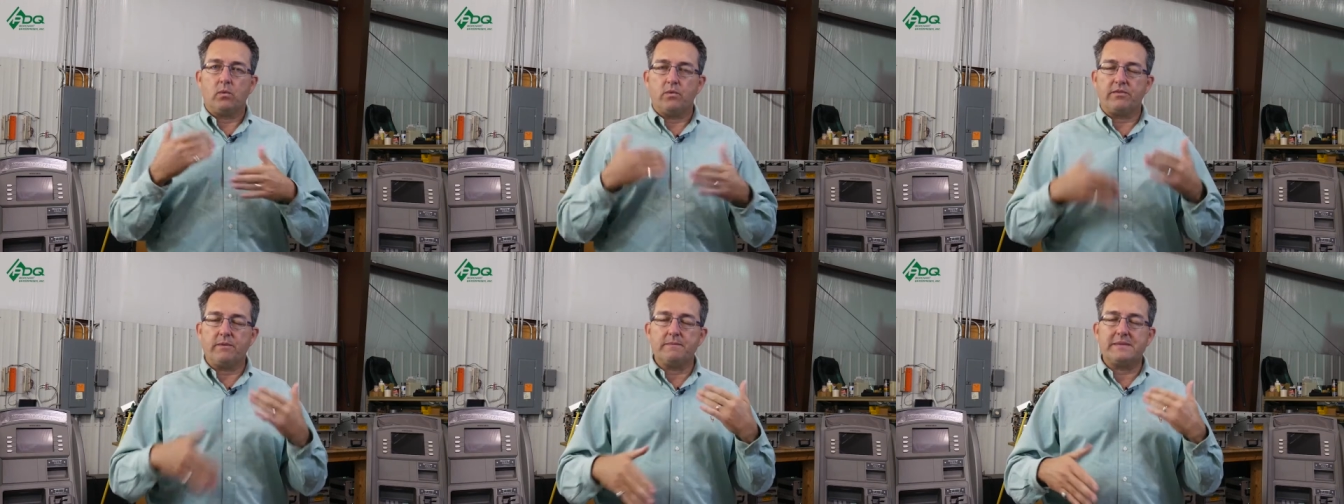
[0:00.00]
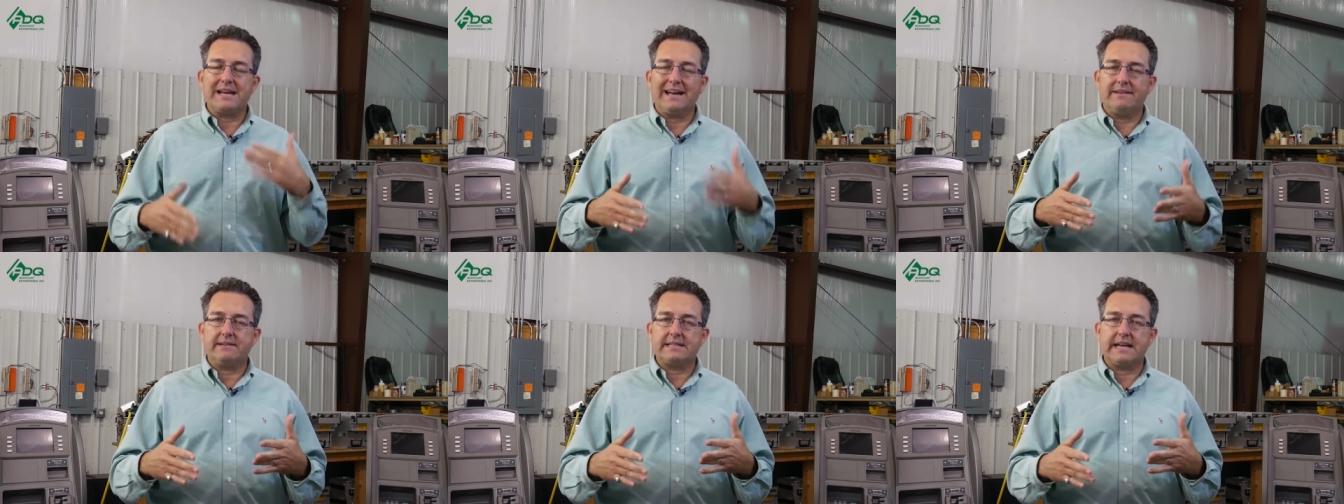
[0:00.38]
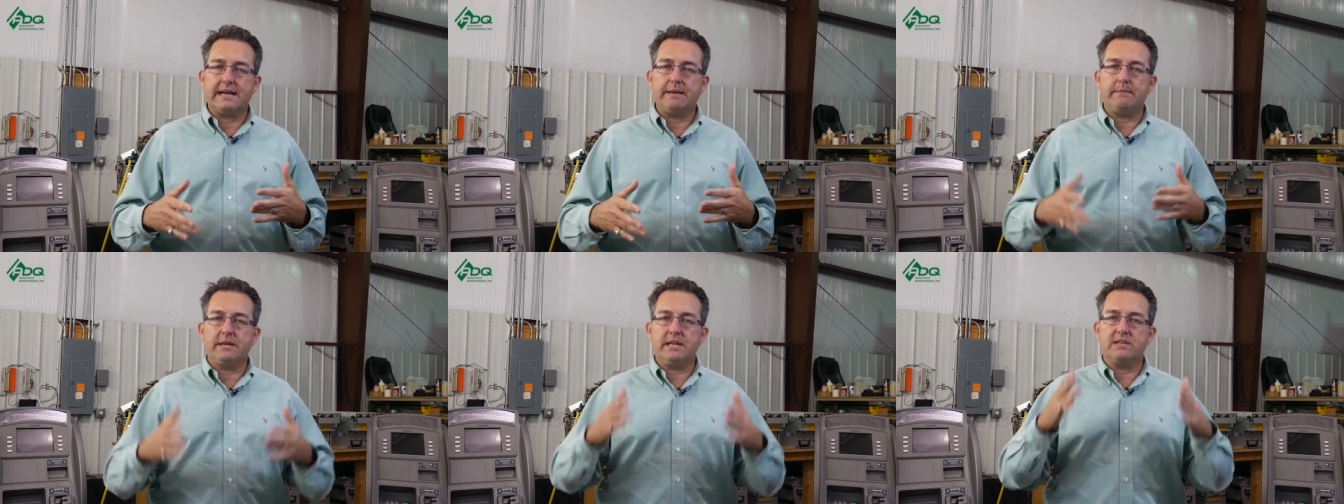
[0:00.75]
from time to
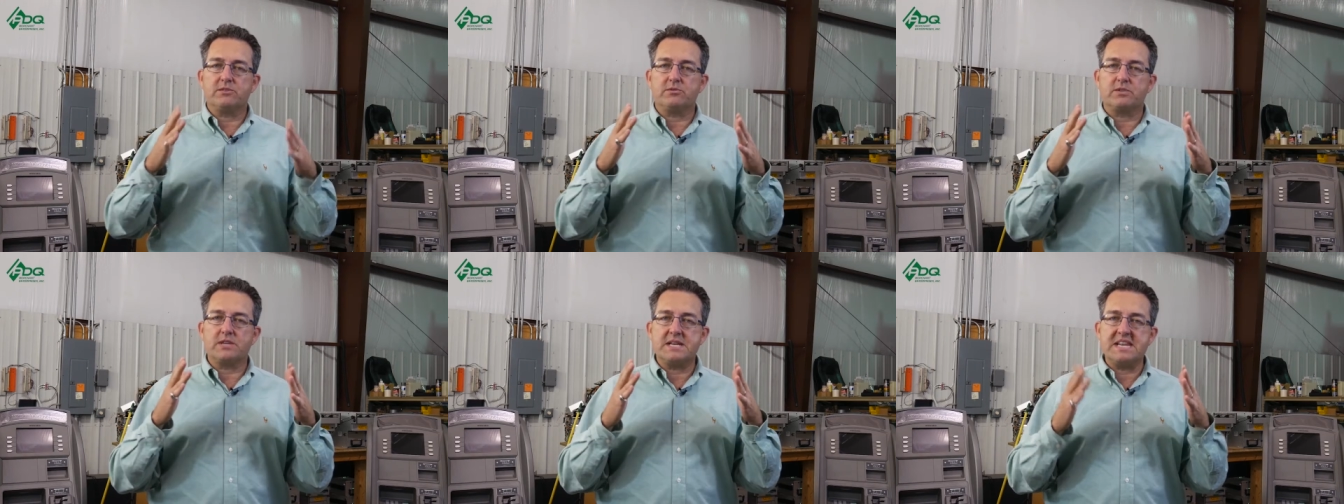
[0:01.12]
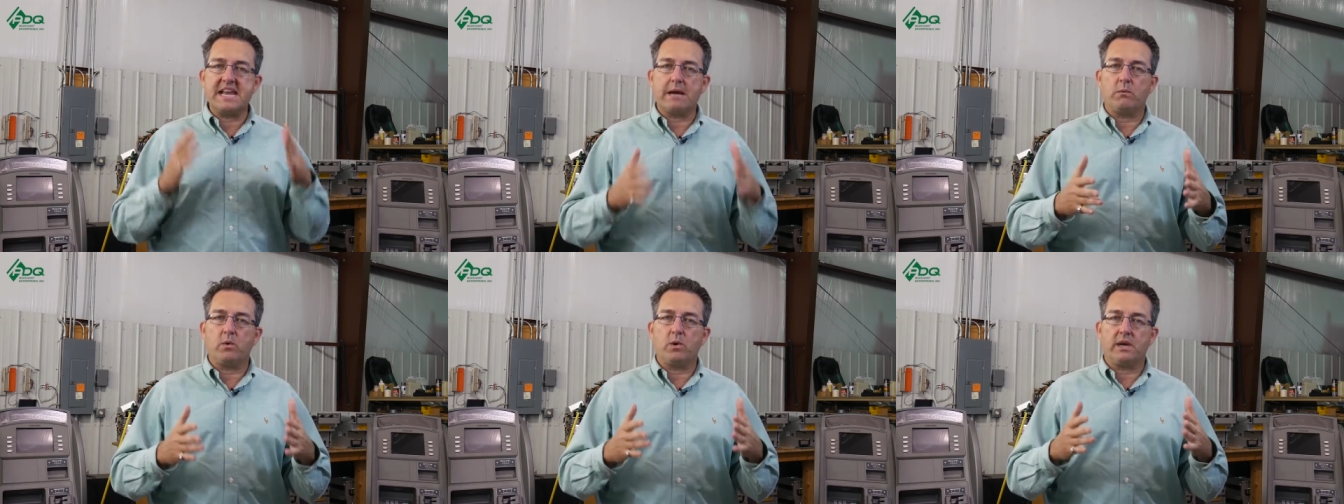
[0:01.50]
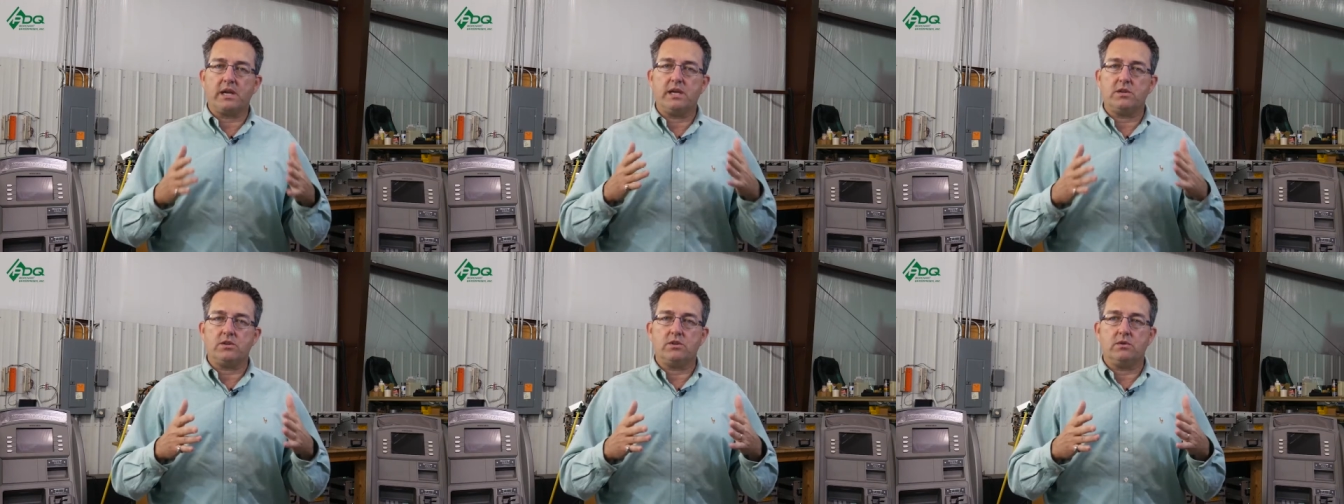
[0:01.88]
time is there's a network
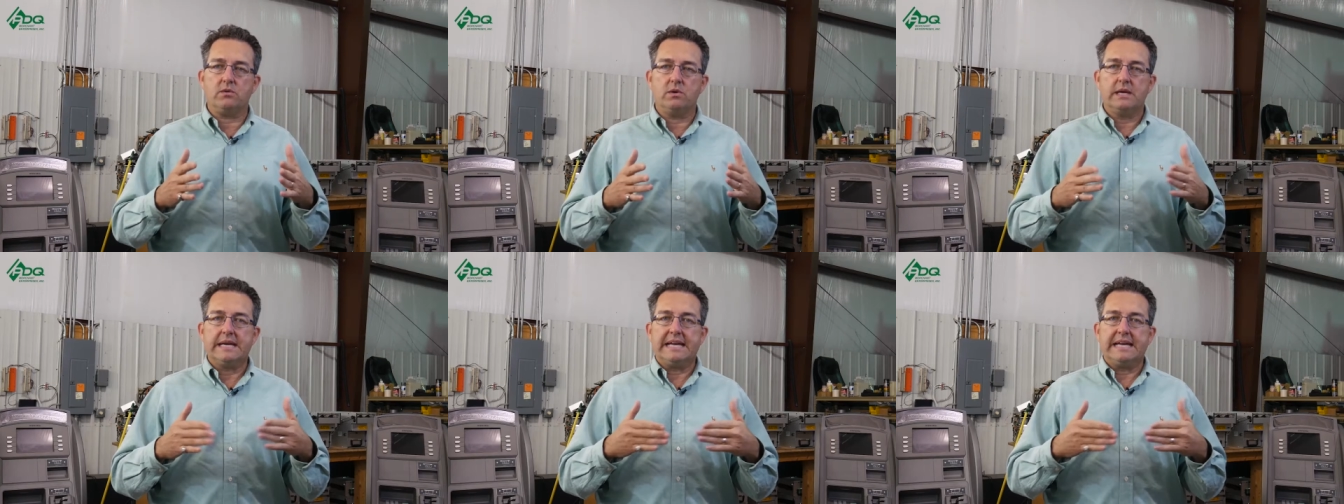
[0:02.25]
issue.